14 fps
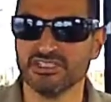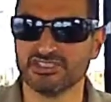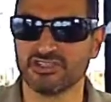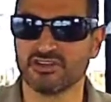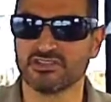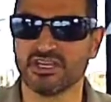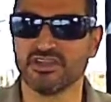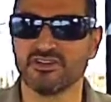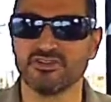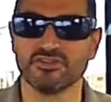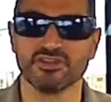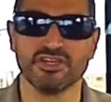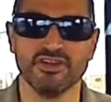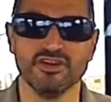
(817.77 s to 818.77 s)
start that
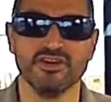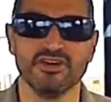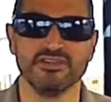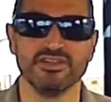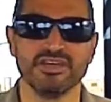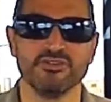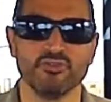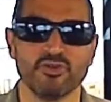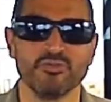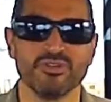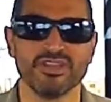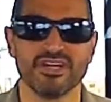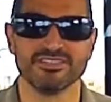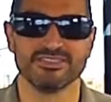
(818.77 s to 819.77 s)
early on, that
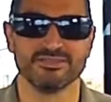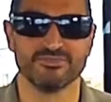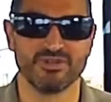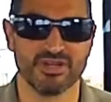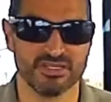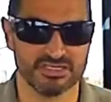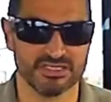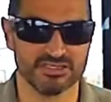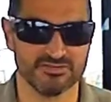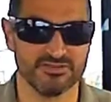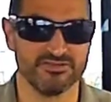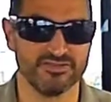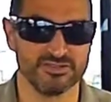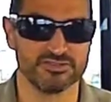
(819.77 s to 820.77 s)
normalizing process
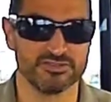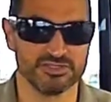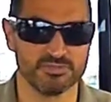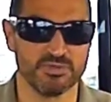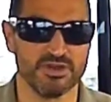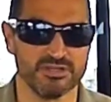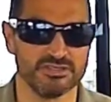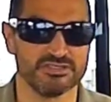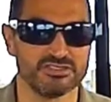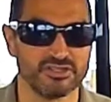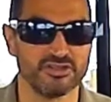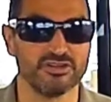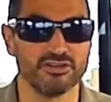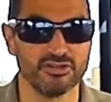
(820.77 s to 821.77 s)
with first responders
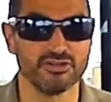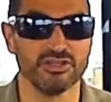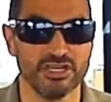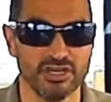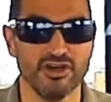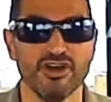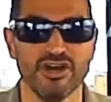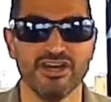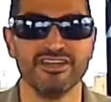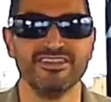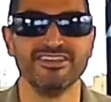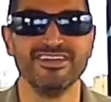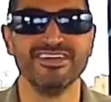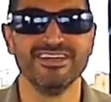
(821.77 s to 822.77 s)
started early
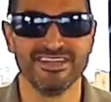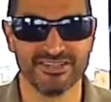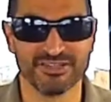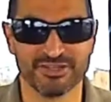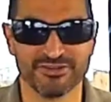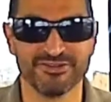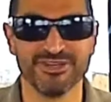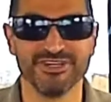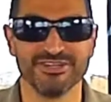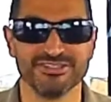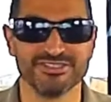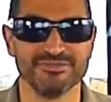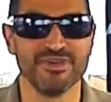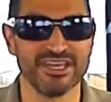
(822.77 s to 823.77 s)
on, right, in the
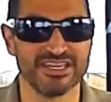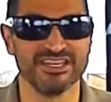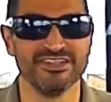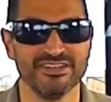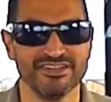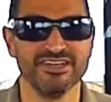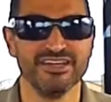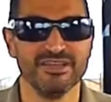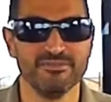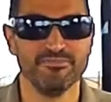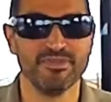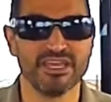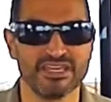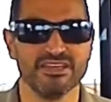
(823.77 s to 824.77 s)
careers and make it
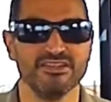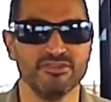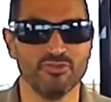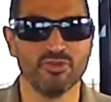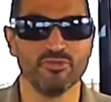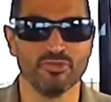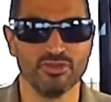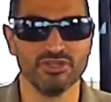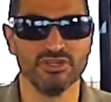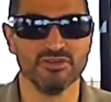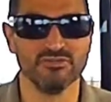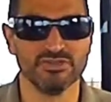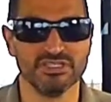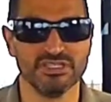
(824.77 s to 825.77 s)
right, make yeah. it normal. You
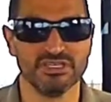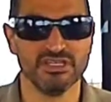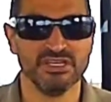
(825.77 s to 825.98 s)
know, we